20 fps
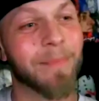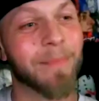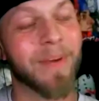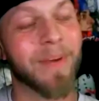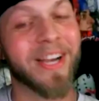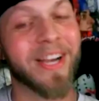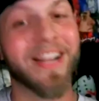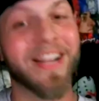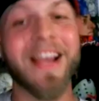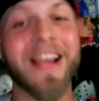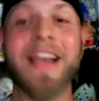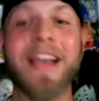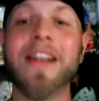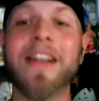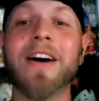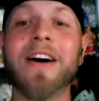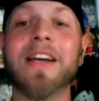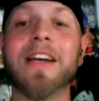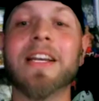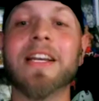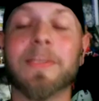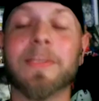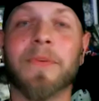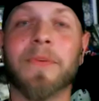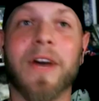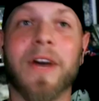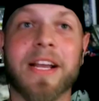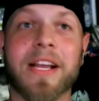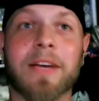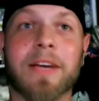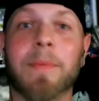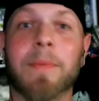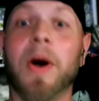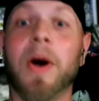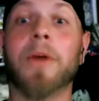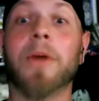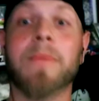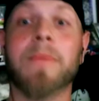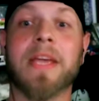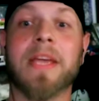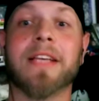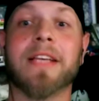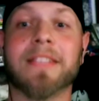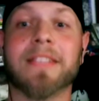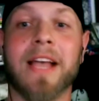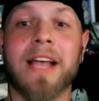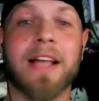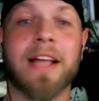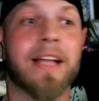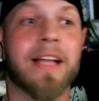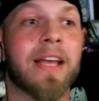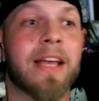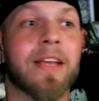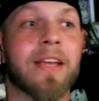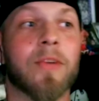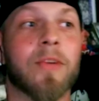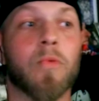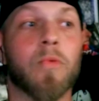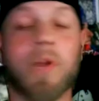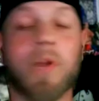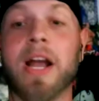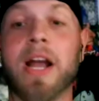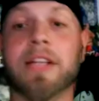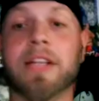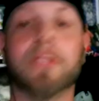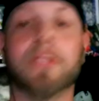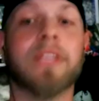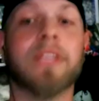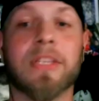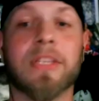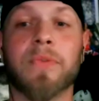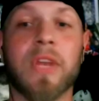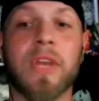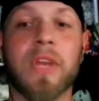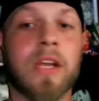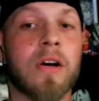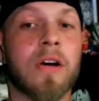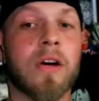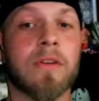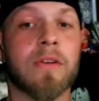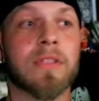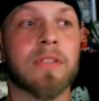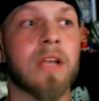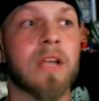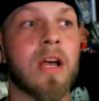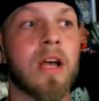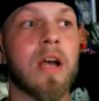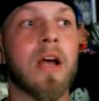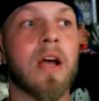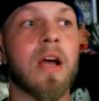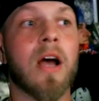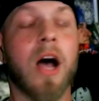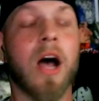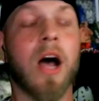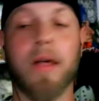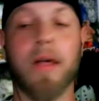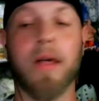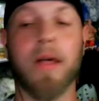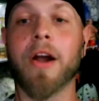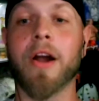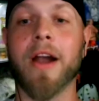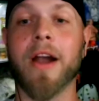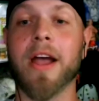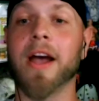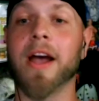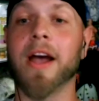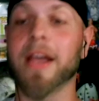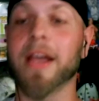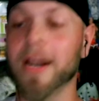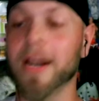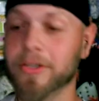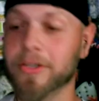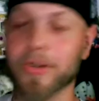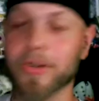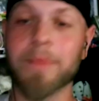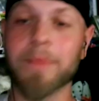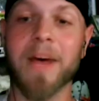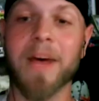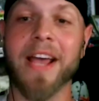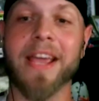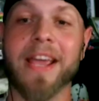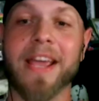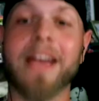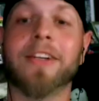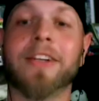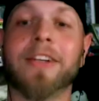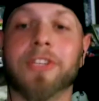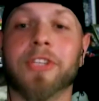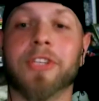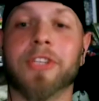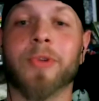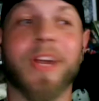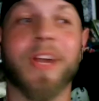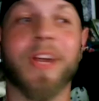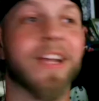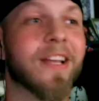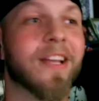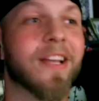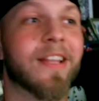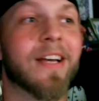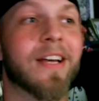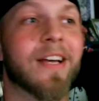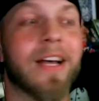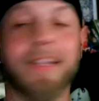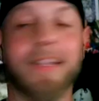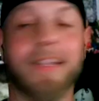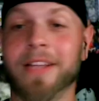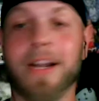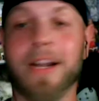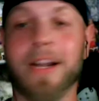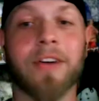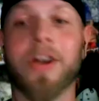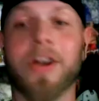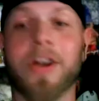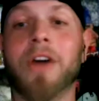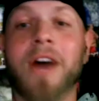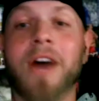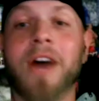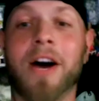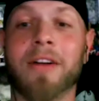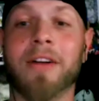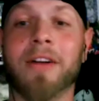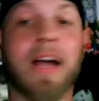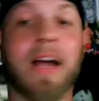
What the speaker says: But no, it is funny about me is that, like, when I do these videos, I'm like, all right, I got to drink my energy drink and then I'll go out.